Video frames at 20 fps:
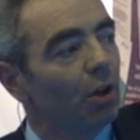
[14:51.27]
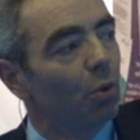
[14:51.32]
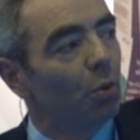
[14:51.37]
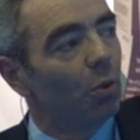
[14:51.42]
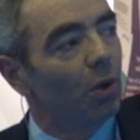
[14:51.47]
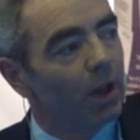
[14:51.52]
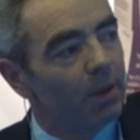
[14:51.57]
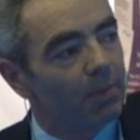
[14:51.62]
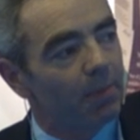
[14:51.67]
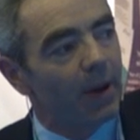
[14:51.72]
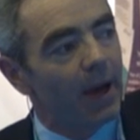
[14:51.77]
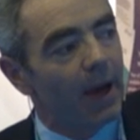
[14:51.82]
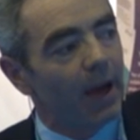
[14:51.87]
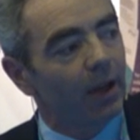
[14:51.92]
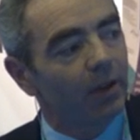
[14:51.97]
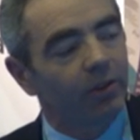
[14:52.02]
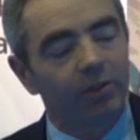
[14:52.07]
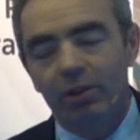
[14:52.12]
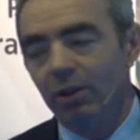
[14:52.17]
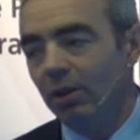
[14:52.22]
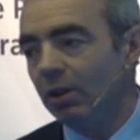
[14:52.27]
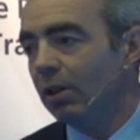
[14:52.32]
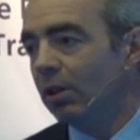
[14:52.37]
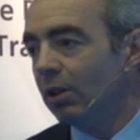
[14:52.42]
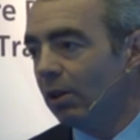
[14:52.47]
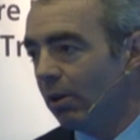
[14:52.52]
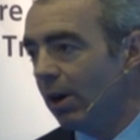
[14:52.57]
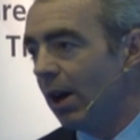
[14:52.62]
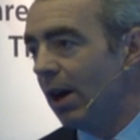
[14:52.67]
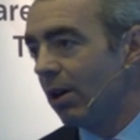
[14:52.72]
will impact
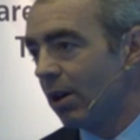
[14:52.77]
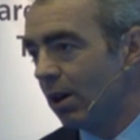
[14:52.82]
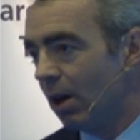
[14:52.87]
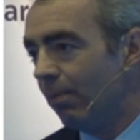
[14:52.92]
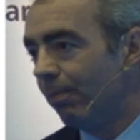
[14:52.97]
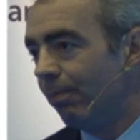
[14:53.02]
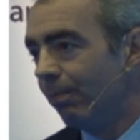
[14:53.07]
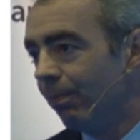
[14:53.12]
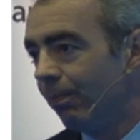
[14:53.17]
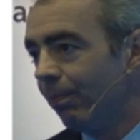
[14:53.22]
your outcome.